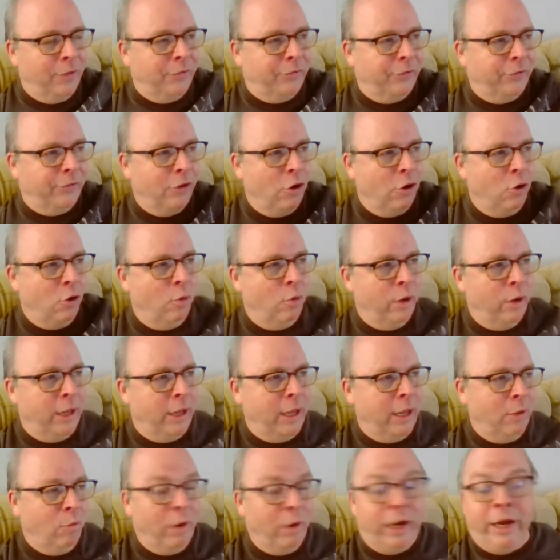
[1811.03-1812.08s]
so
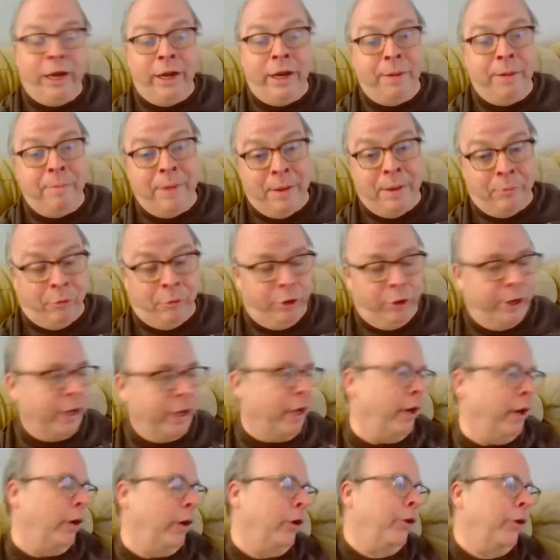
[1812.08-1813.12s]
he went into memory
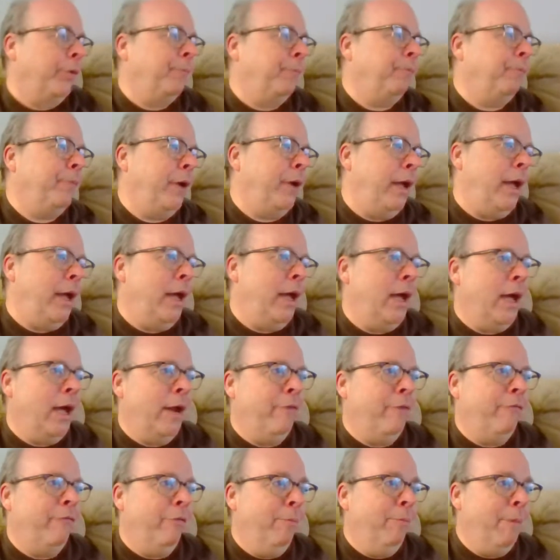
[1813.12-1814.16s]
care.
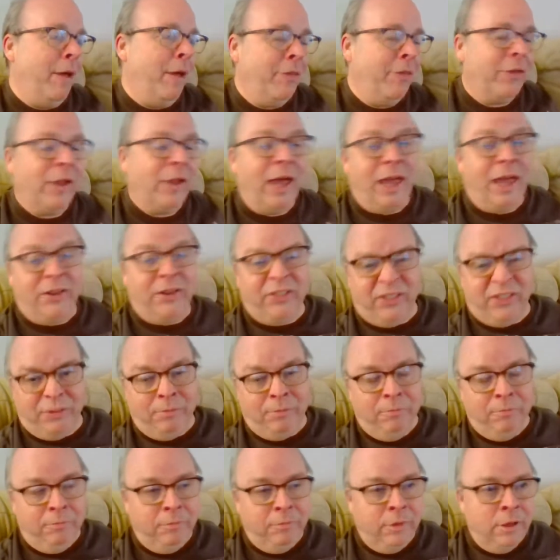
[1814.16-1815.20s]
And for about the last,
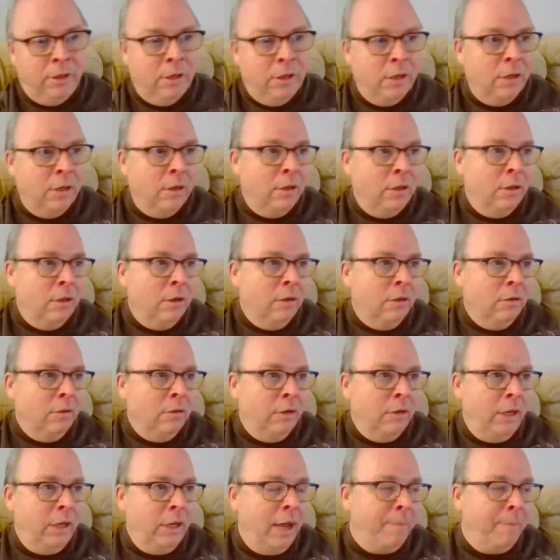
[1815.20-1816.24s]

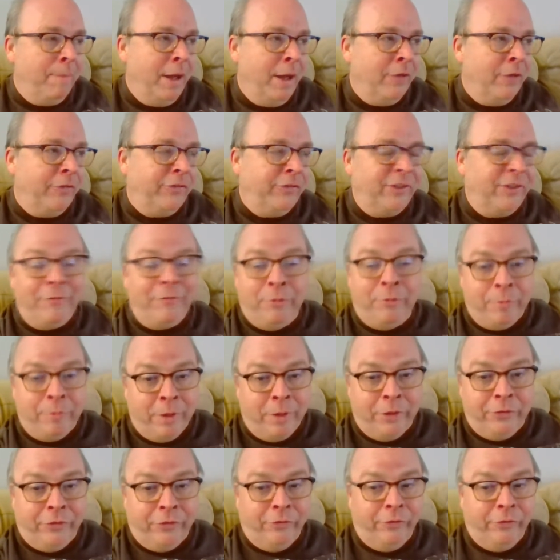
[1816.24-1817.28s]
about 7
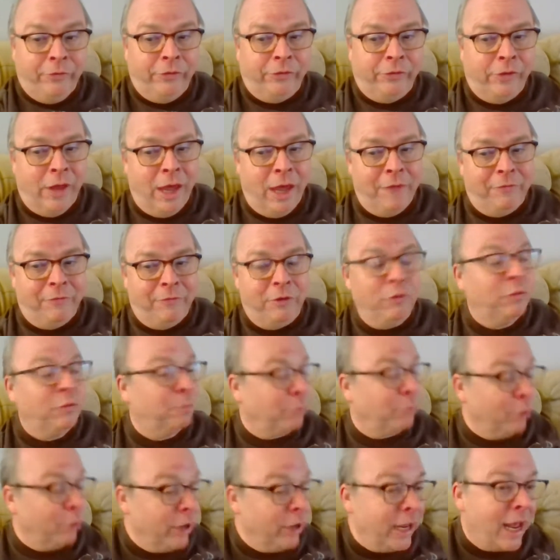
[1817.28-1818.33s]
months of his life, he was
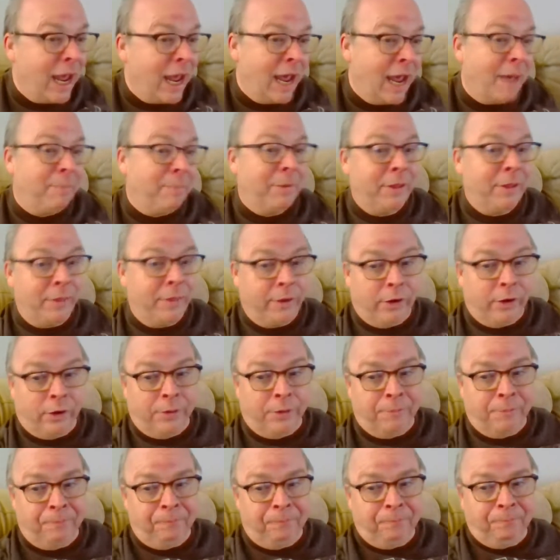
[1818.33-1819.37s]
pretty happy there.
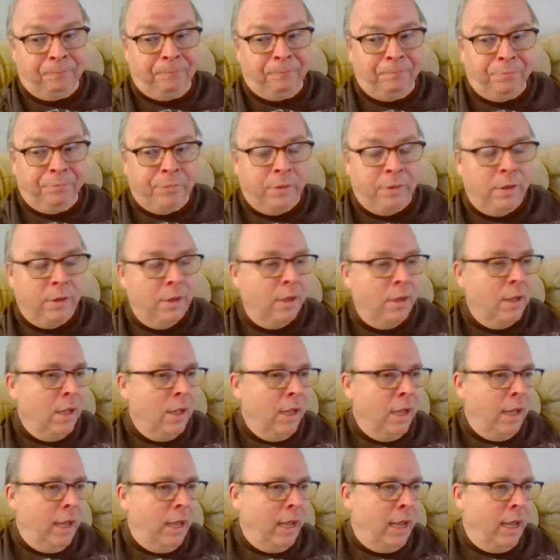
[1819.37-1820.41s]

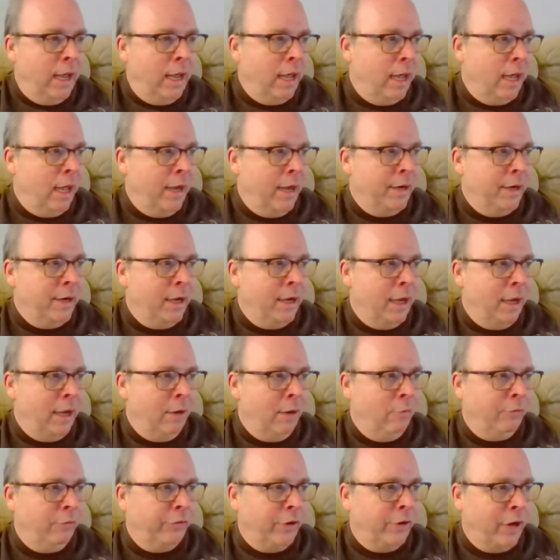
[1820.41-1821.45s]
And
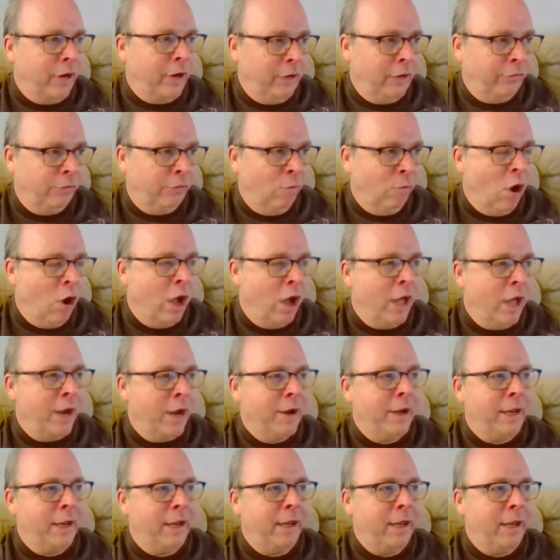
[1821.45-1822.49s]
it was a nice
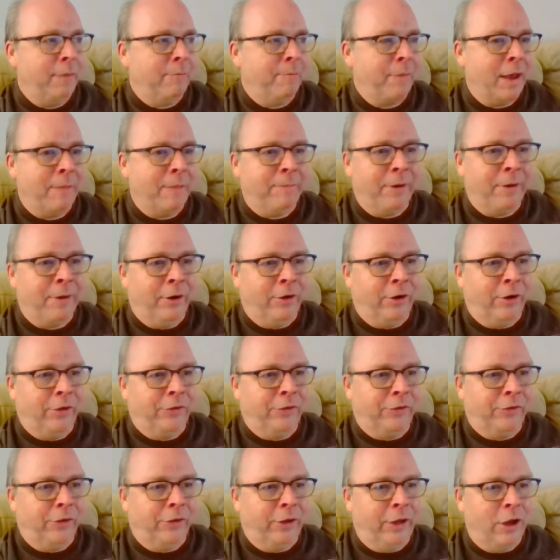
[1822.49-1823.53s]
one. My
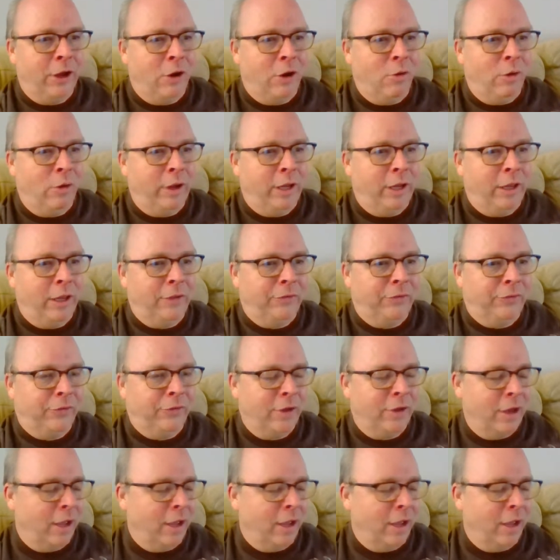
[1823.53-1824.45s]
parents, he, it